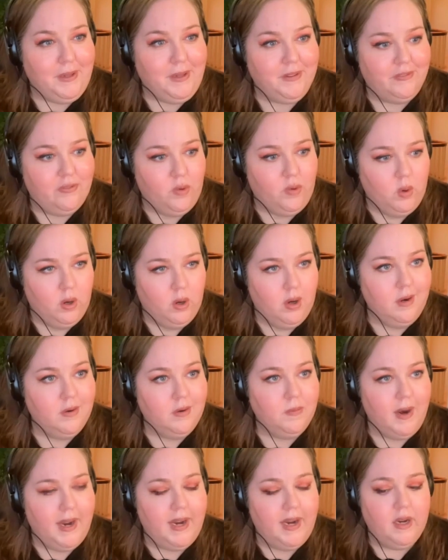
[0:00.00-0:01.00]
built for,
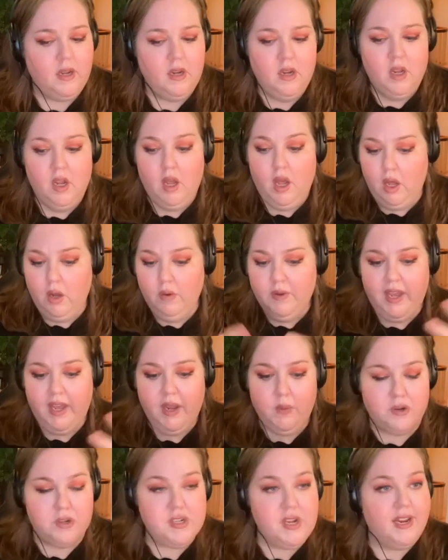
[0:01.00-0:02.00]
right? Okay,
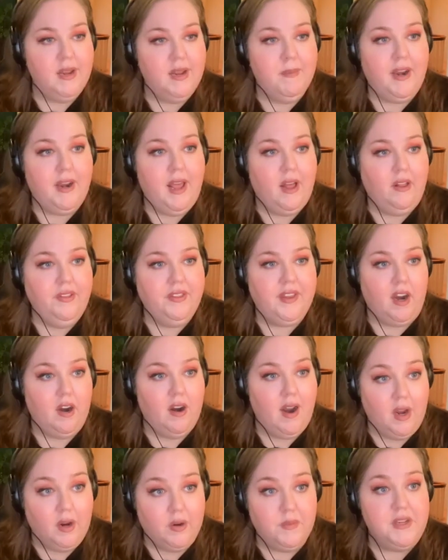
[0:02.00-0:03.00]
we're talking about healthcare.
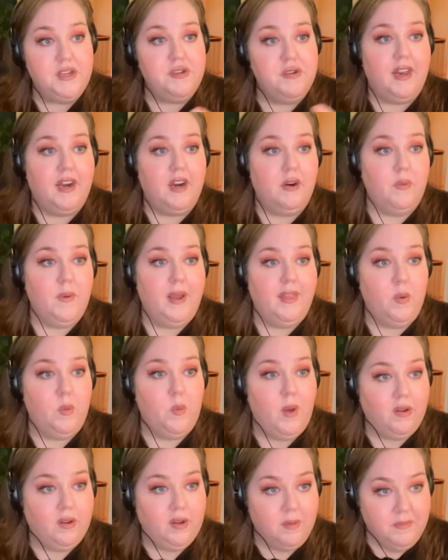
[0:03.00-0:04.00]
How can we do that in a way that
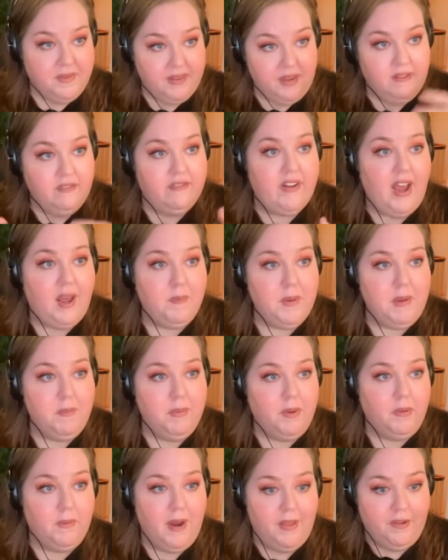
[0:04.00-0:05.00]
welcomes in fat
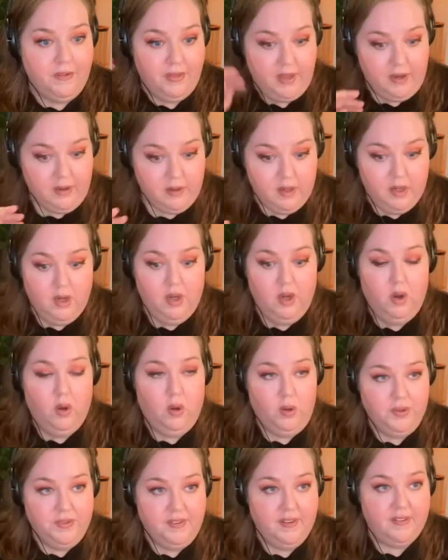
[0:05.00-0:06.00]
people rather than
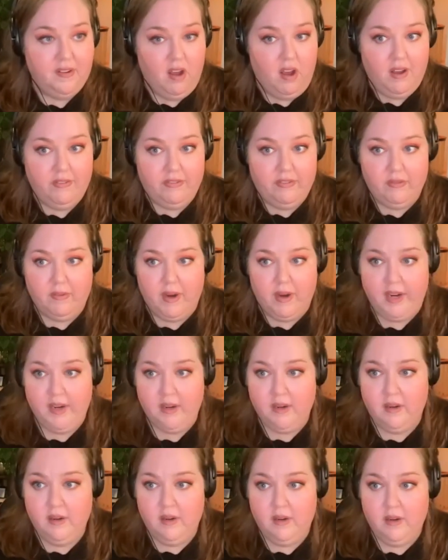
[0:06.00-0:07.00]
holds us off, right?